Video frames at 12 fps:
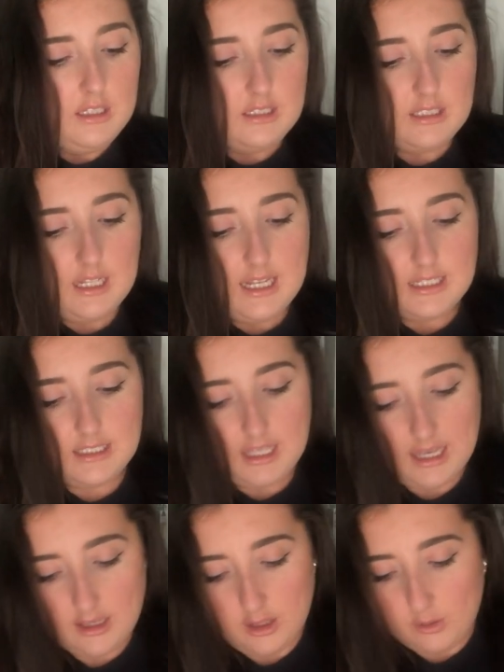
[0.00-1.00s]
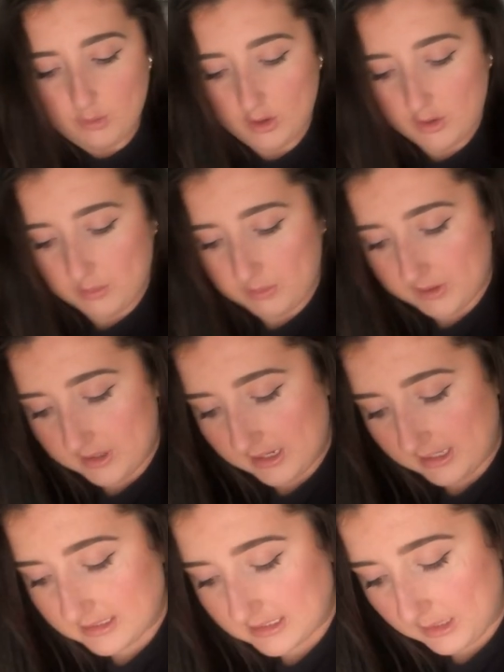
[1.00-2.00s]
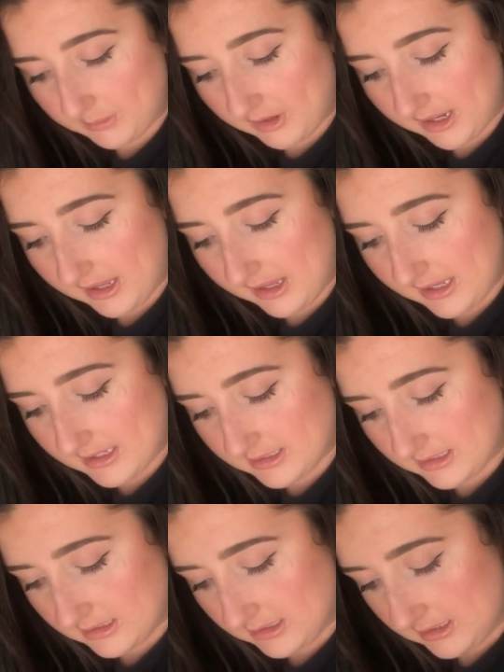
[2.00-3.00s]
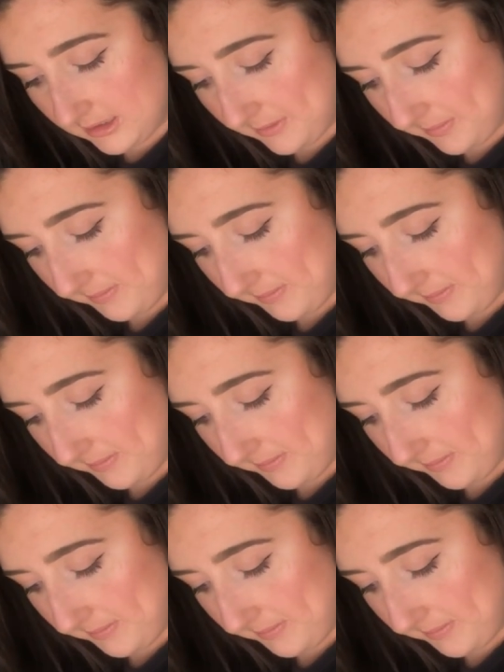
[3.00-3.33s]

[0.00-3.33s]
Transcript: so let's get you open and see what it is